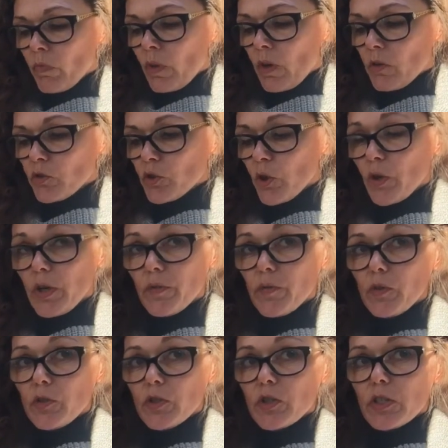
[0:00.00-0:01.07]
So if you
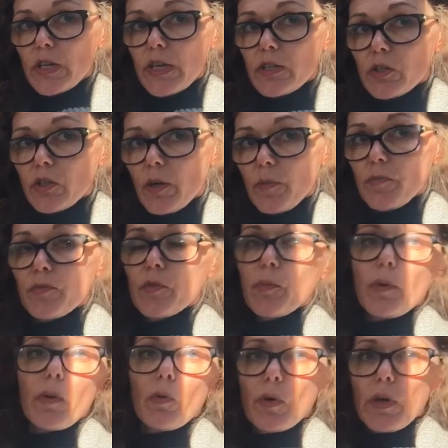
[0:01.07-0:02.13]
just get
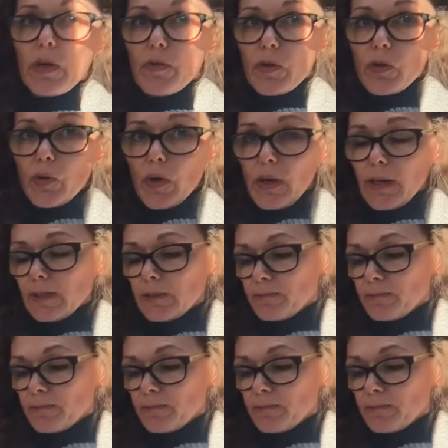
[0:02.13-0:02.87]
comfortable wherever you are,